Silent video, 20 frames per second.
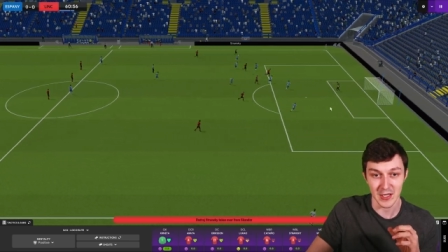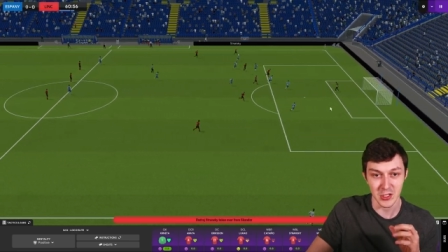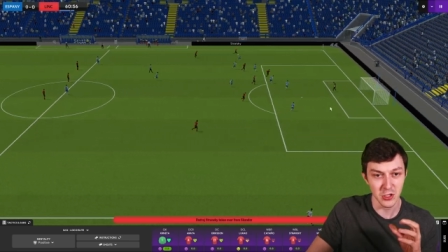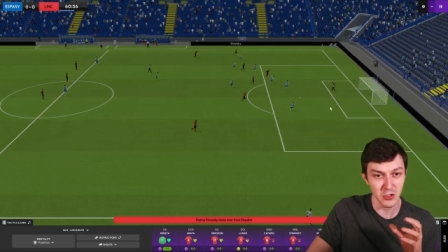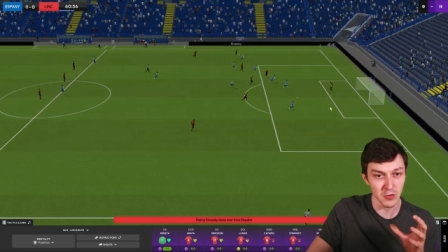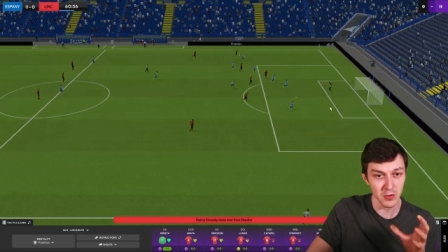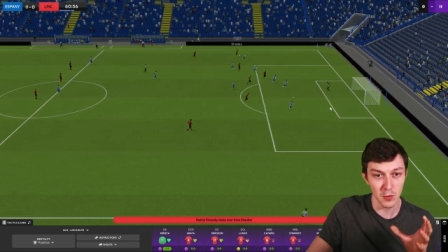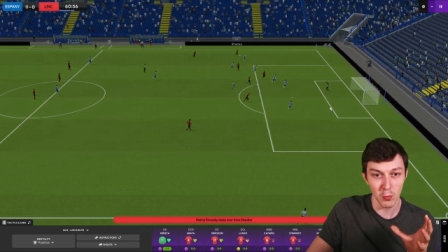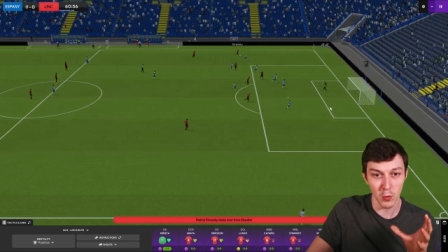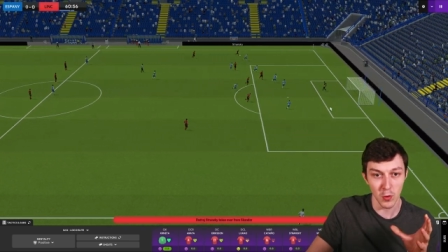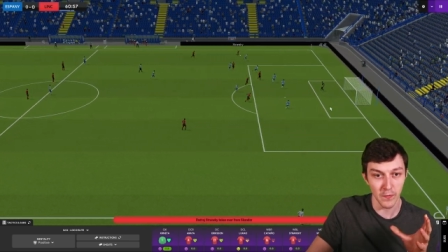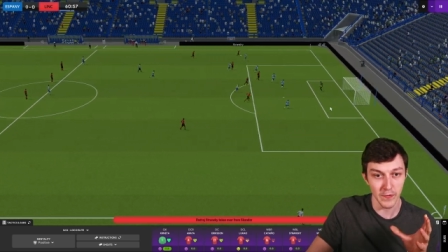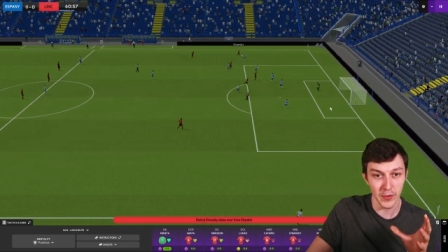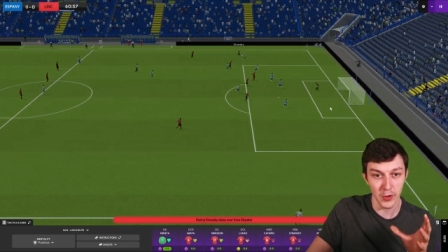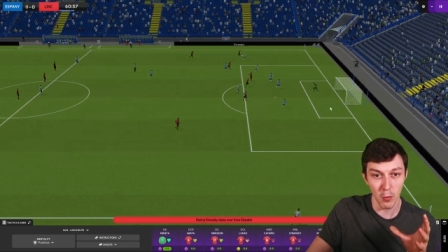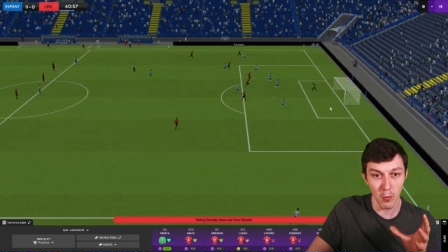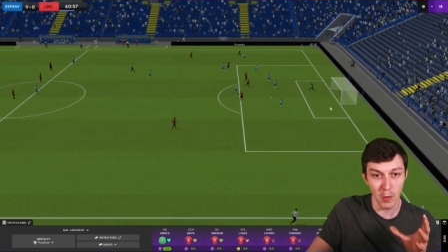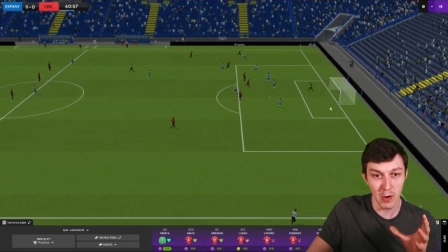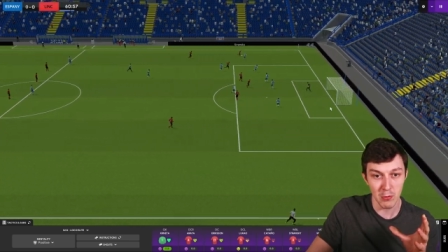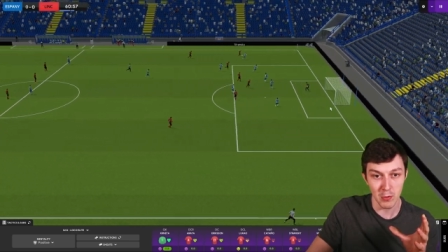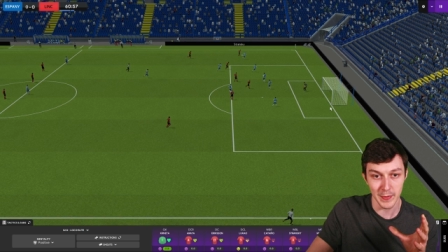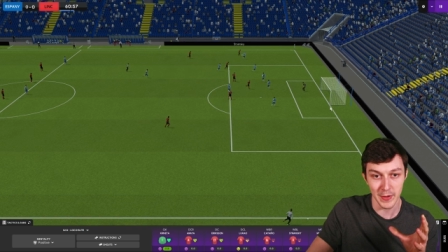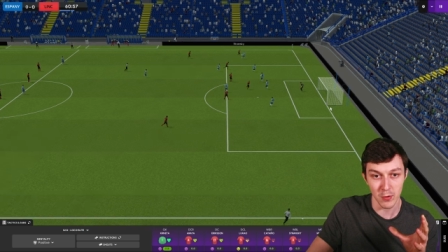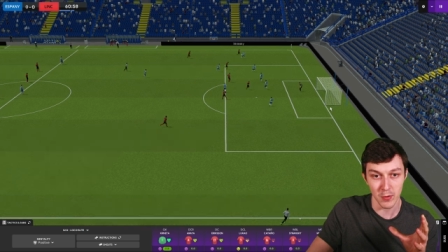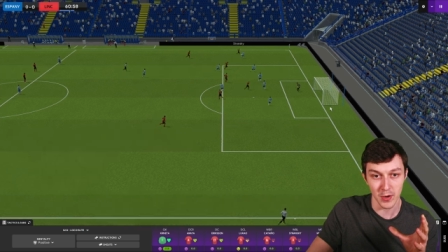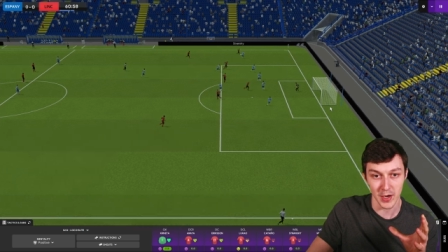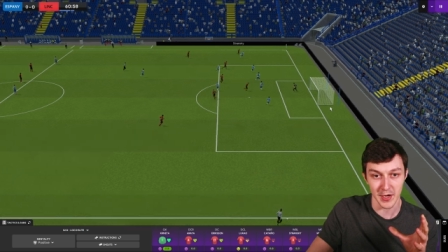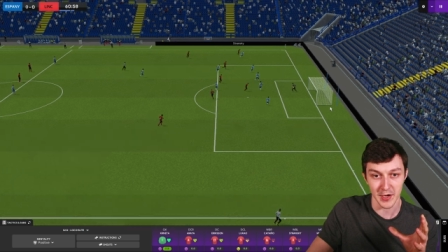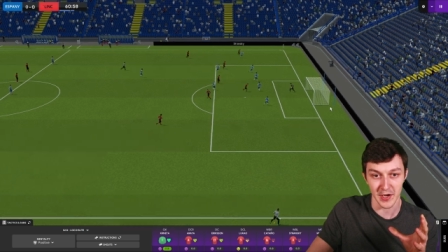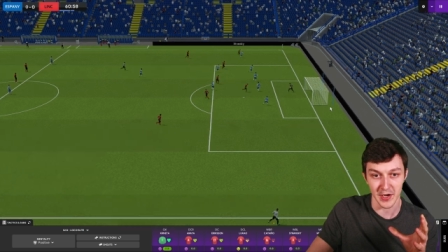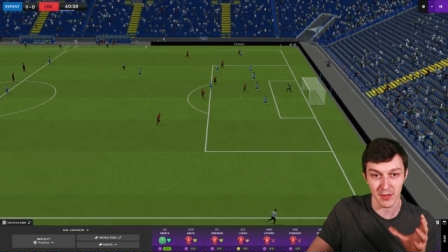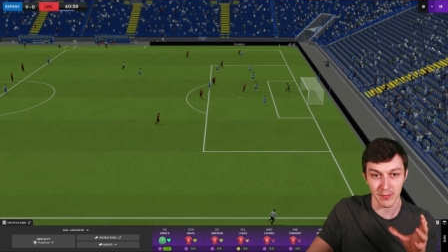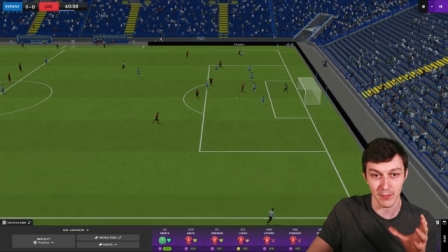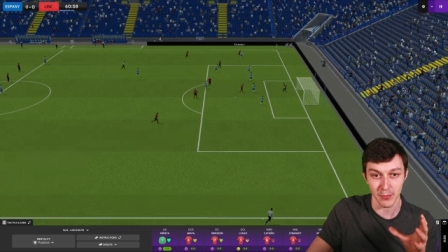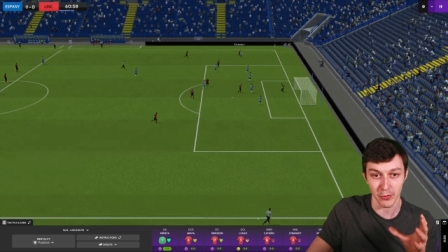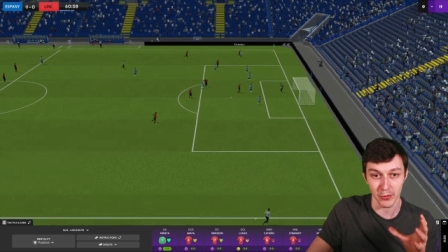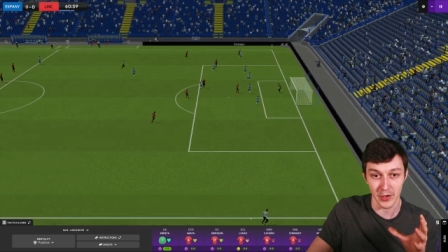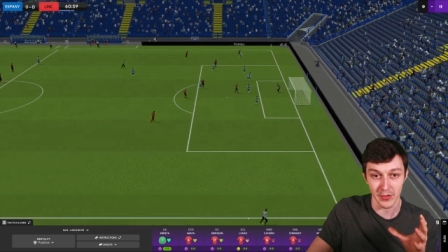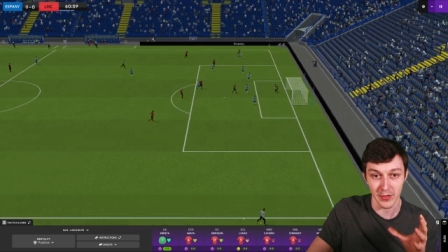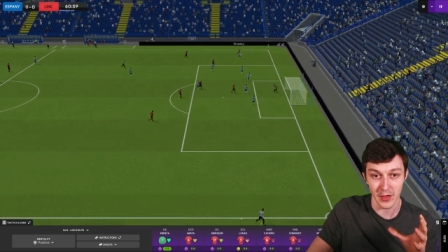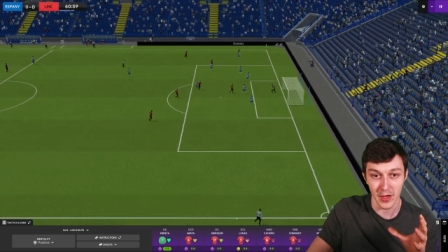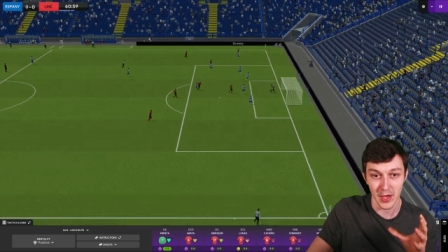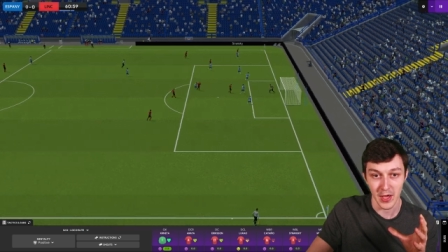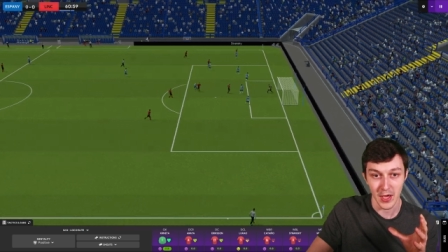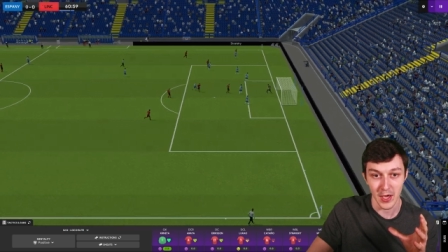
Just the one nil win would be quite nice, boys.